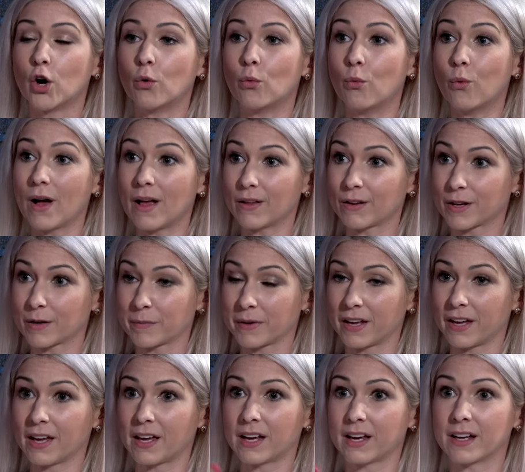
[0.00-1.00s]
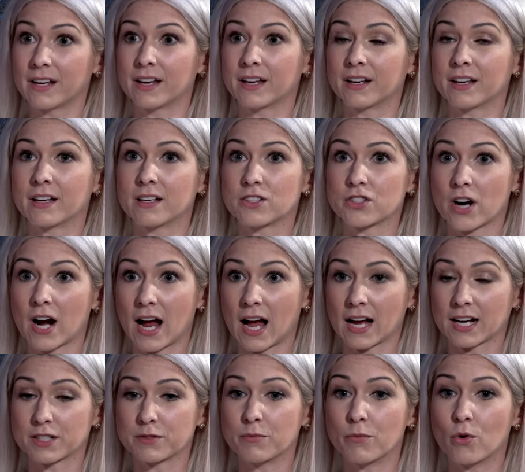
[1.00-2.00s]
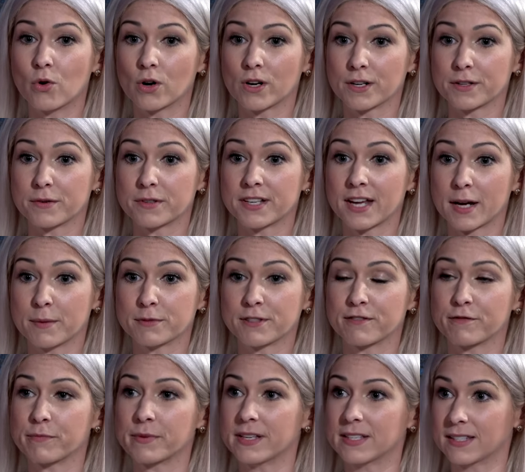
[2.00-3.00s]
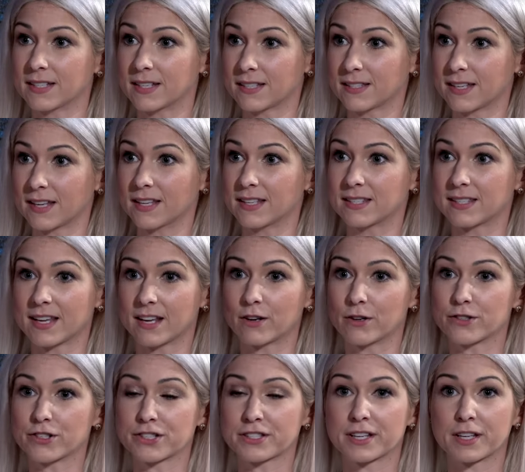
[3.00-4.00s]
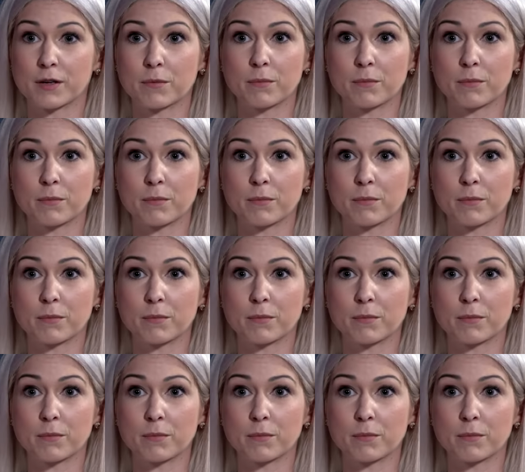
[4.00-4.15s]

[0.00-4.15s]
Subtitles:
welcoming, going to attract more types of businesses that are just going